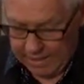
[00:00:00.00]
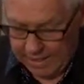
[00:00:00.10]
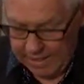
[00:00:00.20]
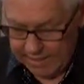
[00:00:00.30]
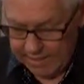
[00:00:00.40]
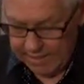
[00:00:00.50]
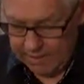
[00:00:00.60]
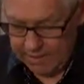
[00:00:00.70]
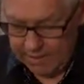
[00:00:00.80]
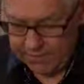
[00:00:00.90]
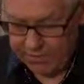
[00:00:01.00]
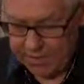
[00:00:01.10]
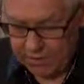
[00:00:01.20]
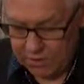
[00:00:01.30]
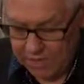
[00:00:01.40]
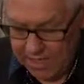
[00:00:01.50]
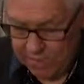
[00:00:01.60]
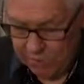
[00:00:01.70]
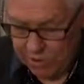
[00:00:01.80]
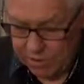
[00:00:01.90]
And if that is
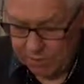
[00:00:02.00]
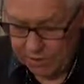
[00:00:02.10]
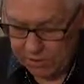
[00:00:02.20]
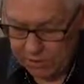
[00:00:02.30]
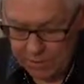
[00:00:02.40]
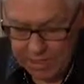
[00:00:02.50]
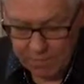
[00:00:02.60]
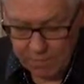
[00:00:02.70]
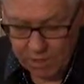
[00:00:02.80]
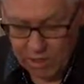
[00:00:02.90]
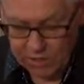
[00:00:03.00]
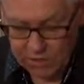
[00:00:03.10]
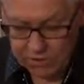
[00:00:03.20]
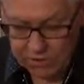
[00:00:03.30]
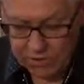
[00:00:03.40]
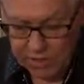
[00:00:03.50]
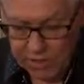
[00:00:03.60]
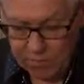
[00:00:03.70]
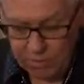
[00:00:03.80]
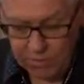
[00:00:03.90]
done within participatory processes,
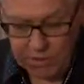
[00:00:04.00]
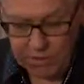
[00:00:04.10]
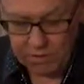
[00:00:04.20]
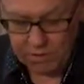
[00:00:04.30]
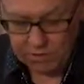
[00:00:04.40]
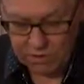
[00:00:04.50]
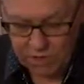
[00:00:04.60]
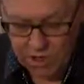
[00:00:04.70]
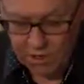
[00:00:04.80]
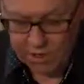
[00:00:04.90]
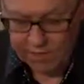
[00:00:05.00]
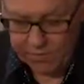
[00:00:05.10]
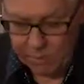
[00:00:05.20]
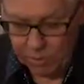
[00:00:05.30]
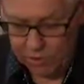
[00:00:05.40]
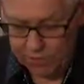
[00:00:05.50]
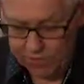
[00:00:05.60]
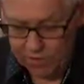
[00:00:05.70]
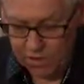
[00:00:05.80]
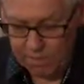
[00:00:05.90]
then there is a securing of inputs
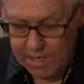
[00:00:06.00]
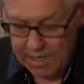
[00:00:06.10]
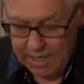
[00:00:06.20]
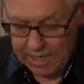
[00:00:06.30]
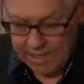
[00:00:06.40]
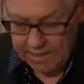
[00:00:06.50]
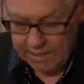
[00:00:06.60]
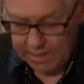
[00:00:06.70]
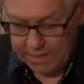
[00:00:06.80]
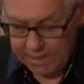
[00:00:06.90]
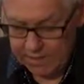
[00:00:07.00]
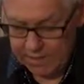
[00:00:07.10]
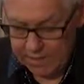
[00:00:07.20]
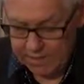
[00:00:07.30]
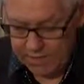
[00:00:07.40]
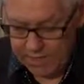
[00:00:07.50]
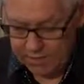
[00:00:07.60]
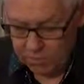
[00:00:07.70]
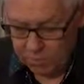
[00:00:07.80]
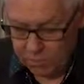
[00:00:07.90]
from and the
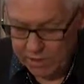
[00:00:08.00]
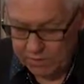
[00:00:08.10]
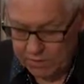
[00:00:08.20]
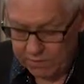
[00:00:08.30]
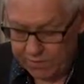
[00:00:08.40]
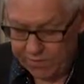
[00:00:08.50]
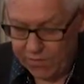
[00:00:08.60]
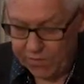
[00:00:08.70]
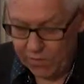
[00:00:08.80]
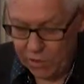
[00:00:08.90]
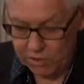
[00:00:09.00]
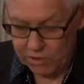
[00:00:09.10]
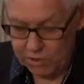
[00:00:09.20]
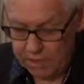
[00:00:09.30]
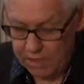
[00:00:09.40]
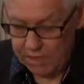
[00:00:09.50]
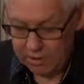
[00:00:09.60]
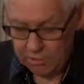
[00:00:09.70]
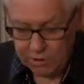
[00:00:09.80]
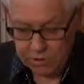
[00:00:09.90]
actual presence of different voices,
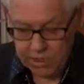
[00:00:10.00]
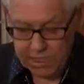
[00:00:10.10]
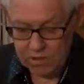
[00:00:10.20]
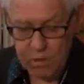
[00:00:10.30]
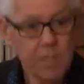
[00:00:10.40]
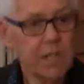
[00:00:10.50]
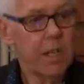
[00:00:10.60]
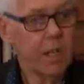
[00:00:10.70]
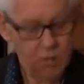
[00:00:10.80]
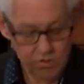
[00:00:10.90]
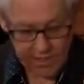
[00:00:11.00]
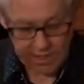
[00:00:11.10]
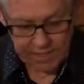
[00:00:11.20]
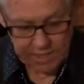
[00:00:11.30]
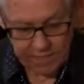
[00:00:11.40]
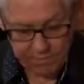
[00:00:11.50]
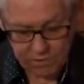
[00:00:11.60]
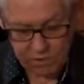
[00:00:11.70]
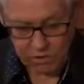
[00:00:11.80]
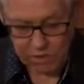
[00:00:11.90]
which cannot be
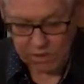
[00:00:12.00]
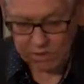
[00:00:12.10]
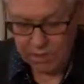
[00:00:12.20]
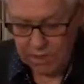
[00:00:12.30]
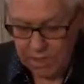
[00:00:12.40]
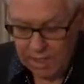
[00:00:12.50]
overemphasised.